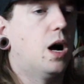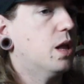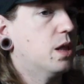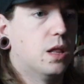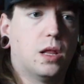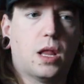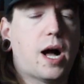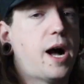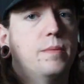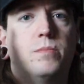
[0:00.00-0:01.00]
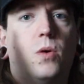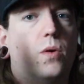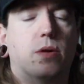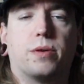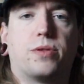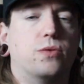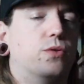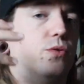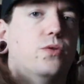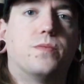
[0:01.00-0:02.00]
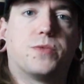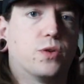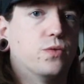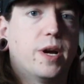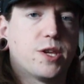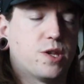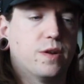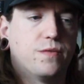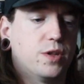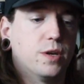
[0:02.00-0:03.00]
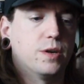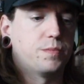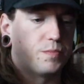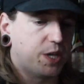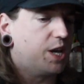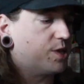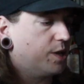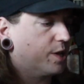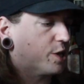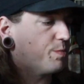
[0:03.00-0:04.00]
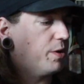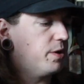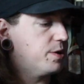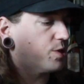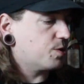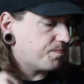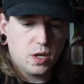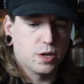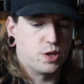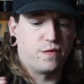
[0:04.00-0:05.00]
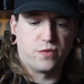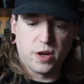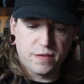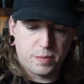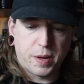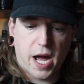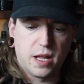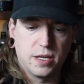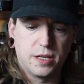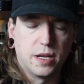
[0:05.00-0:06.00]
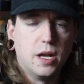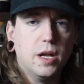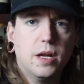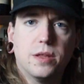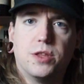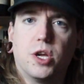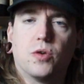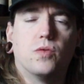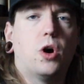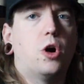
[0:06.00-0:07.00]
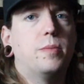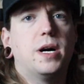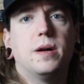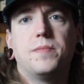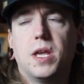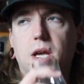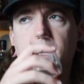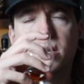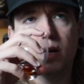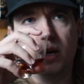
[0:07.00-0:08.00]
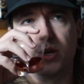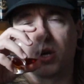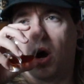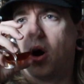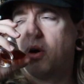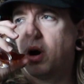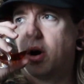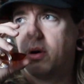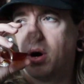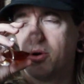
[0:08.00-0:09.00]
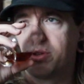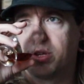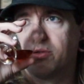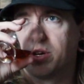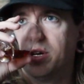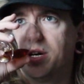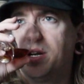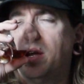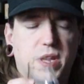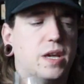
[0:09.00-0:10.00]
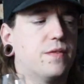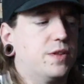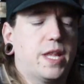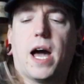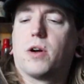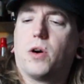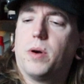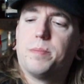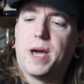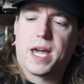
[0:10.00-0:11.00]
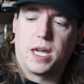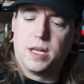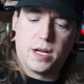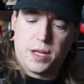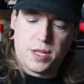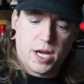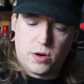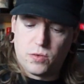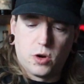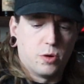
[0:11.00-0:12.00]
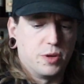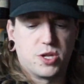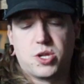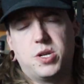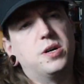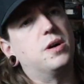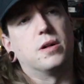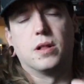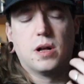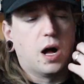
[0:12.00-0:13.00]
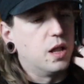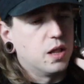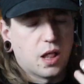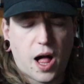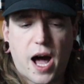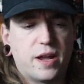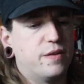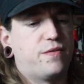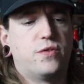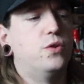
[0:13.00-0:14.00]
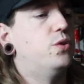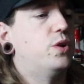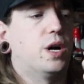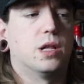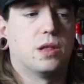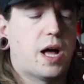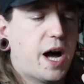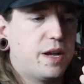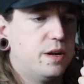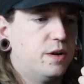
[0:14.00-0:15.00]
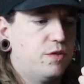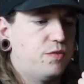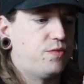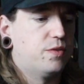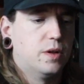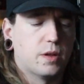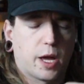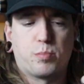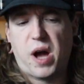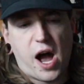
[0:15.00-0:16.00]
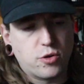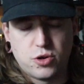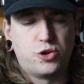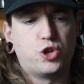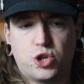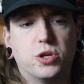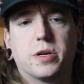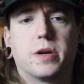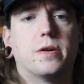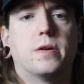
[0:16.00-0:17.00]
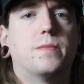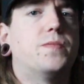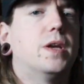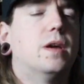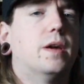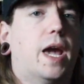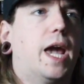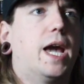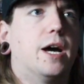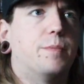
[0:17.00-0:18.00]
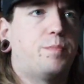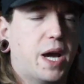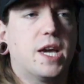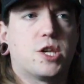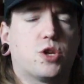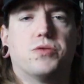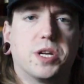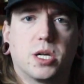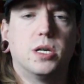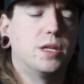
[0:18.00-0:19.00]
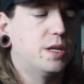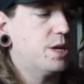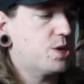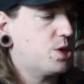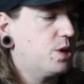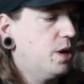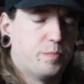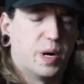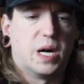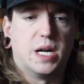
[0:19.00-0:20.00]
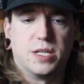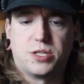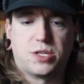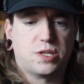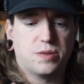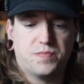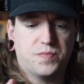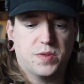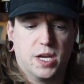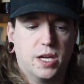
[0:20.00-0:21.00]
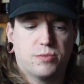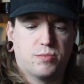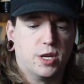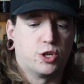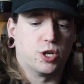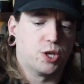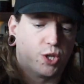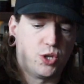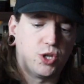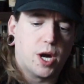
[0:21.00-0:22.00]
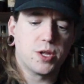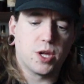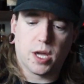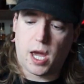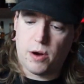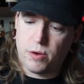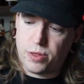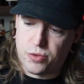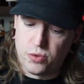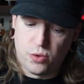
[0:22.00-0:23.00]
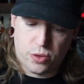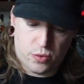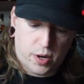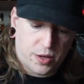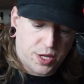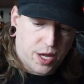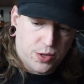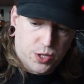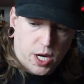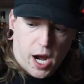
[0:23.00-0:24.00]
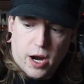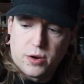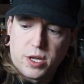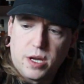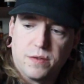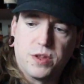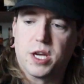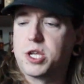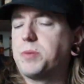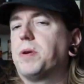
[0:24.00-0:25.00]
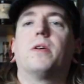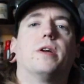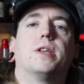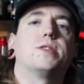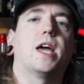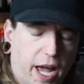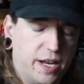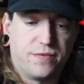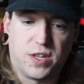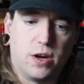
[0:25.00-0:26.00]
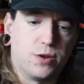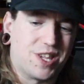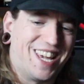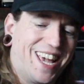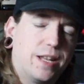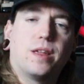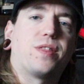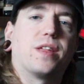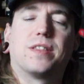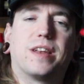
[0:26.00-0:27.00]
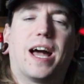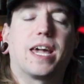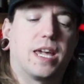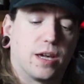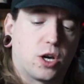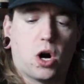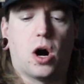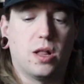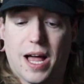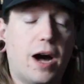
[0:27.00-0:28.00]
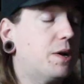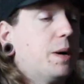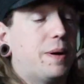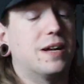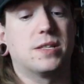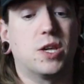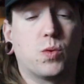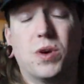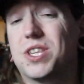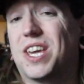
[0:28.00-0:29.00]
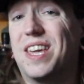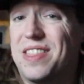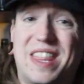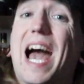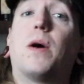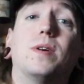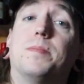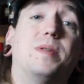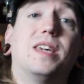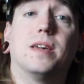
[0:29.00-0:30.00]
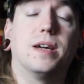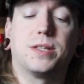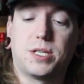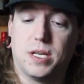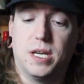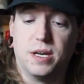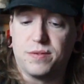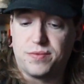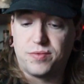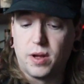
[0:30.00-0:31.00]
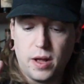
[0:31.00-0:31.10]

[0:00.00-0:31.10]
a lot more through the rest of the tasting experience. Because the front of the palate, the aroma is so good. Even now, going back in on that aroma, still a lot of fruit, a lot of like powdered sugar and pastry goodness, but it just doesn't carry throughout the entirety of the experience. And if there's anything that I can call out about this whiskey, that would be it. If